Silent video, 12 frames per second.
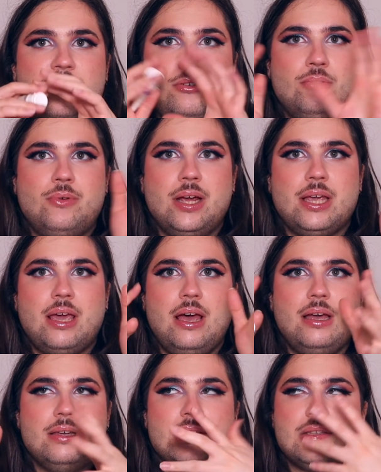no white
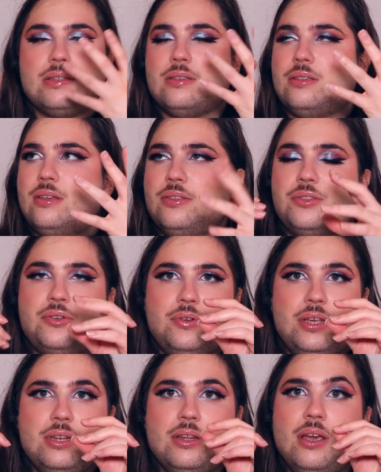cast
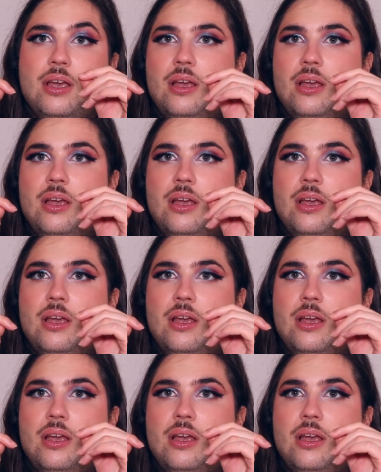sunscreen.